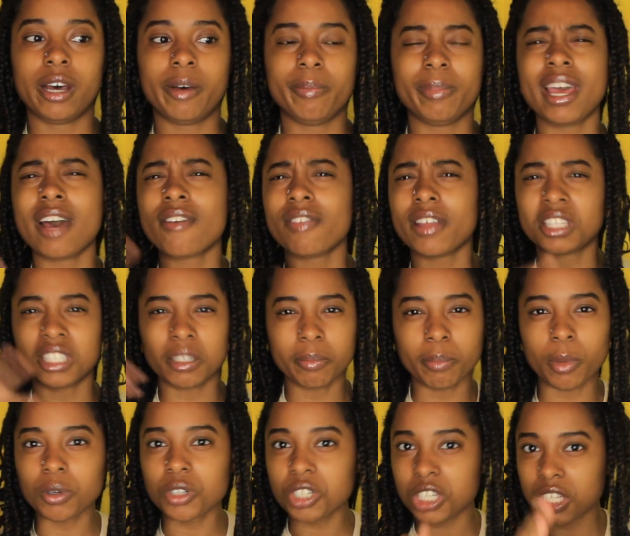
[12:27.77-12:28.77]
they have like some
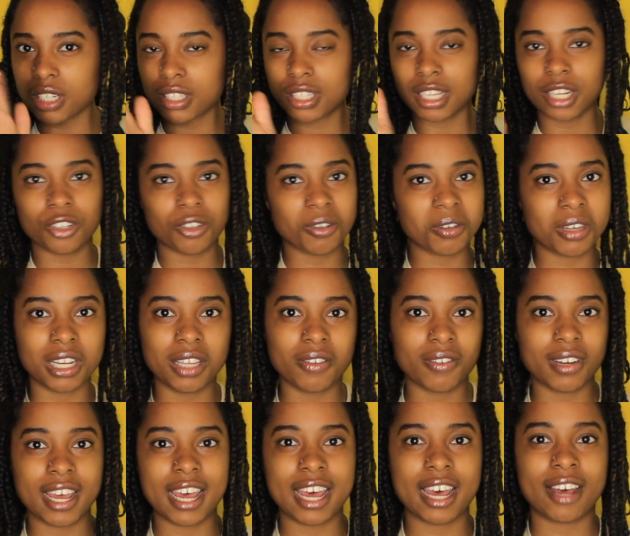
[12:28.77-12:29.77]
motions that you can even
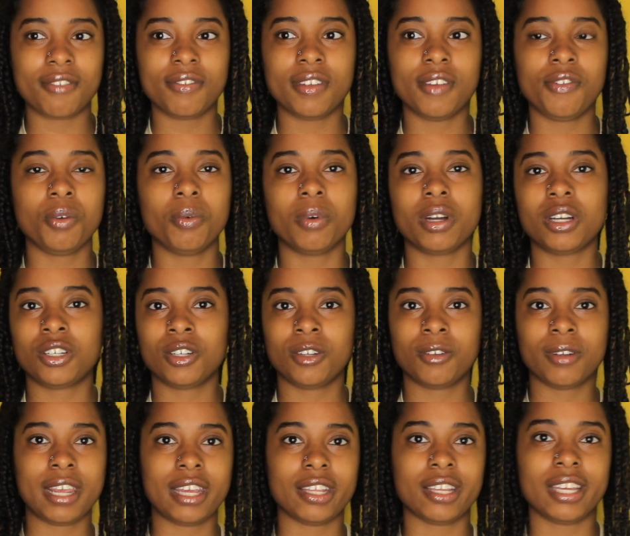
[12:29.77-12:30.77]
have if you wanted to
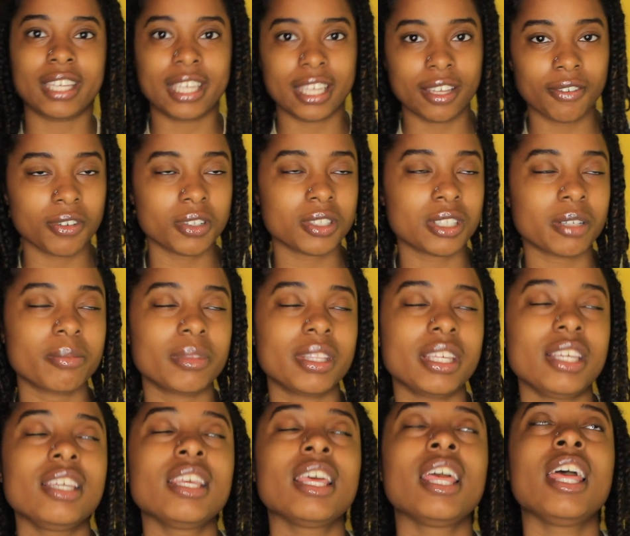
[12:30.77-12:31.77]
create a GIF or
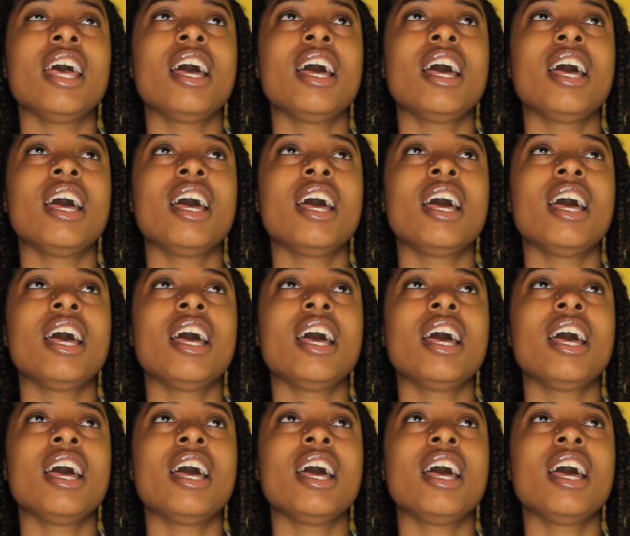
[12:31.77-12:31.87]
something.